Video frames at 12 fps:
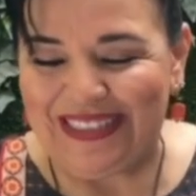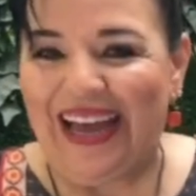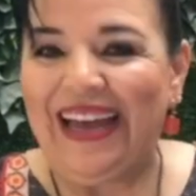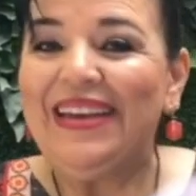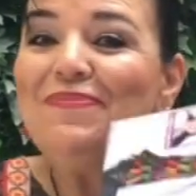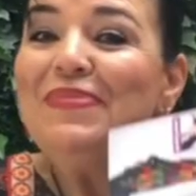
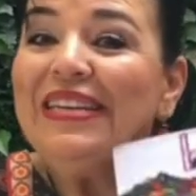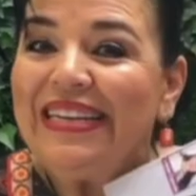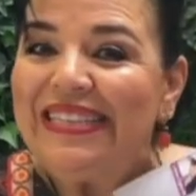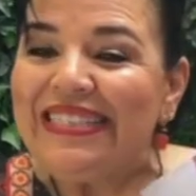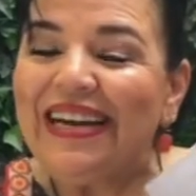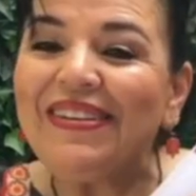I want to
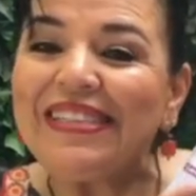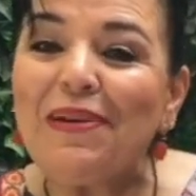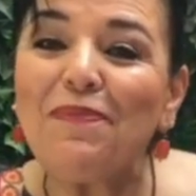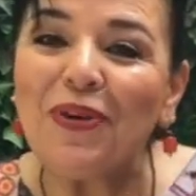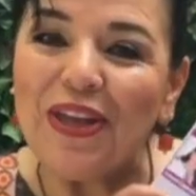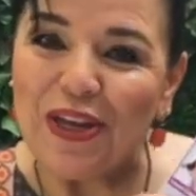share with
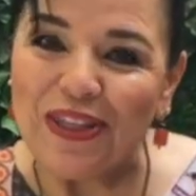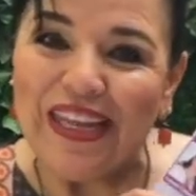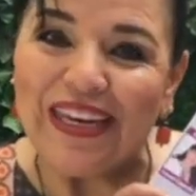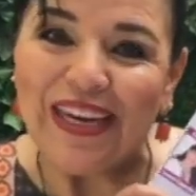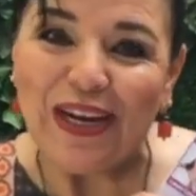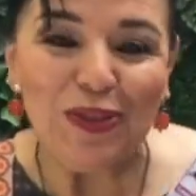all of you
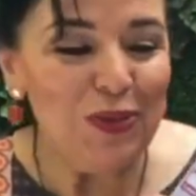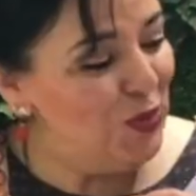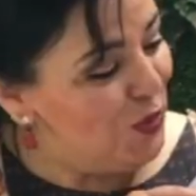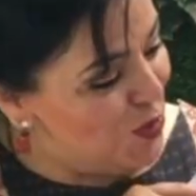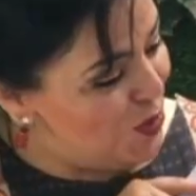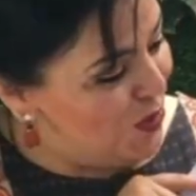that now
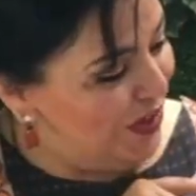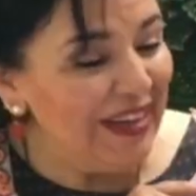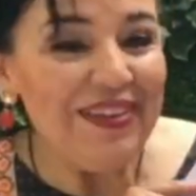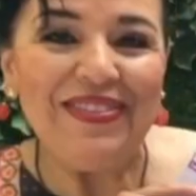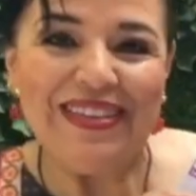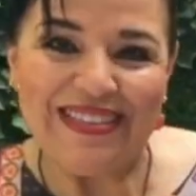you
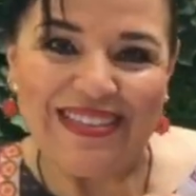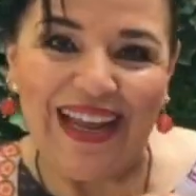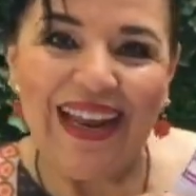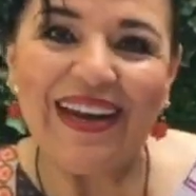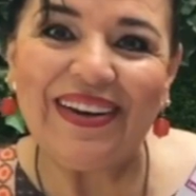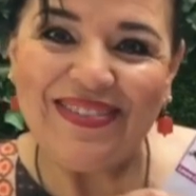can
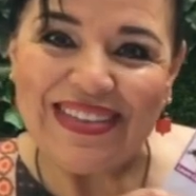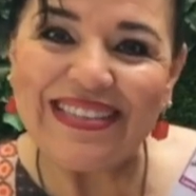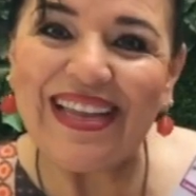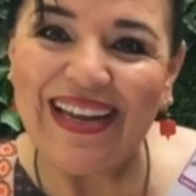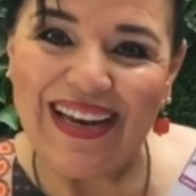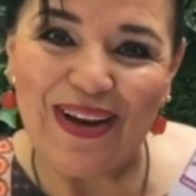download and
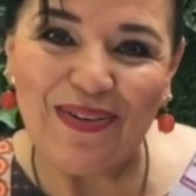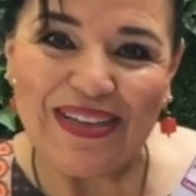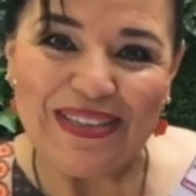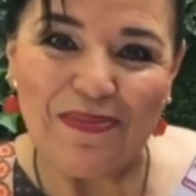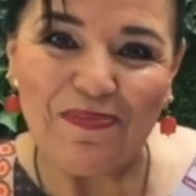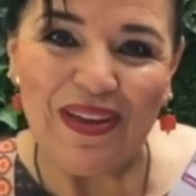you can buy